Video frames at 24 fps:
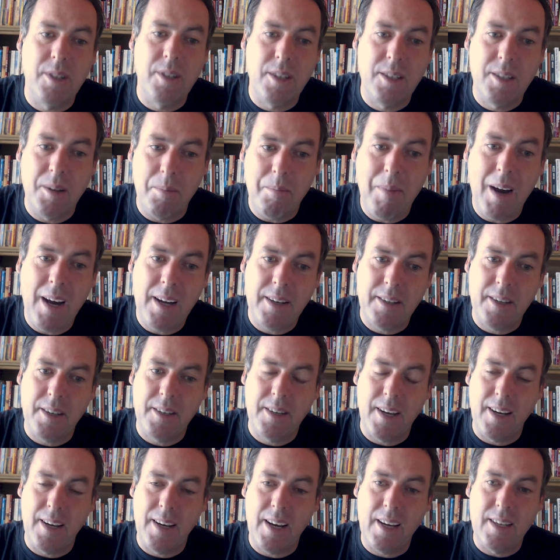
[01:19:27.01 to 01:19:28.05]
to demand that
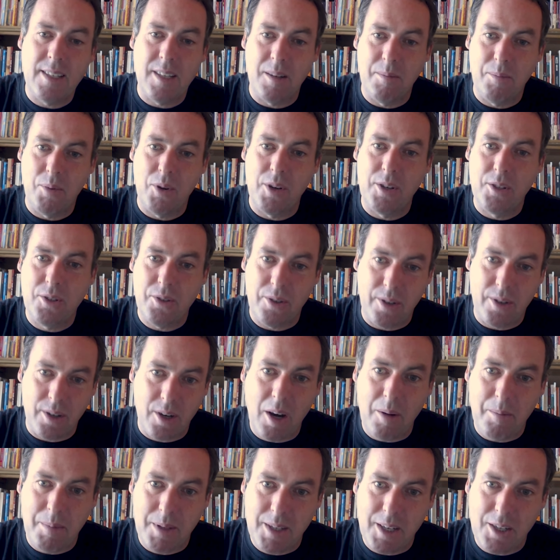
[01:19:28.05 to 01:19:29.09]
they nasal breathe during
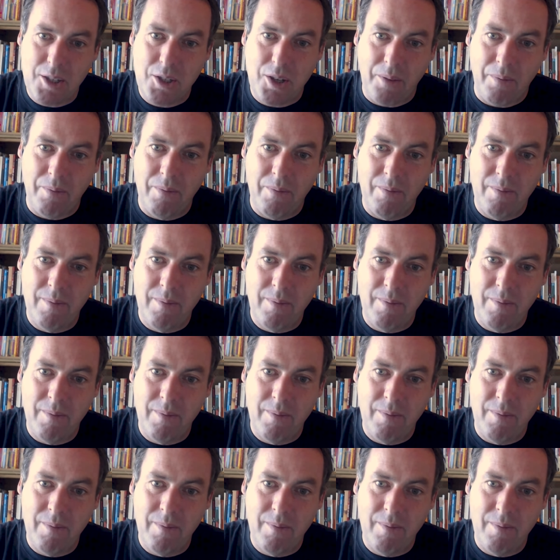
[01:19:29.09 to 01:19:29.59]
competition.